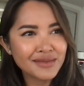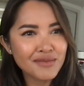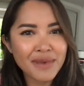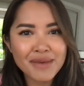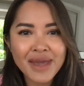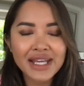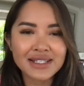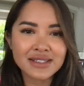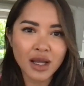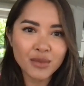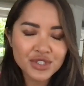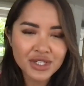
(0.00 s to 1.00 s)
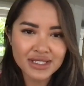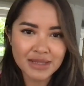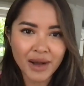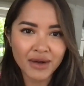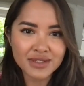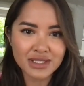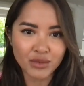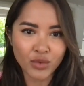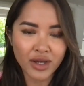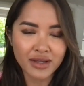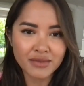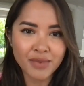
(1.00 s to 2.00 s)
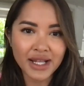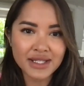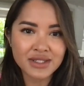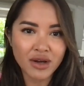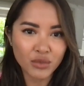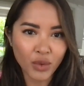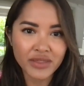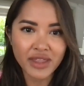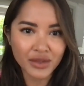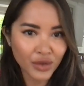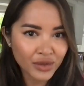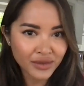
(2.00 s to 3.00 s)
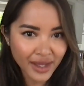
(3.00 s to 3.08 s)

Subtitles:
make assumptions about someone based on what they look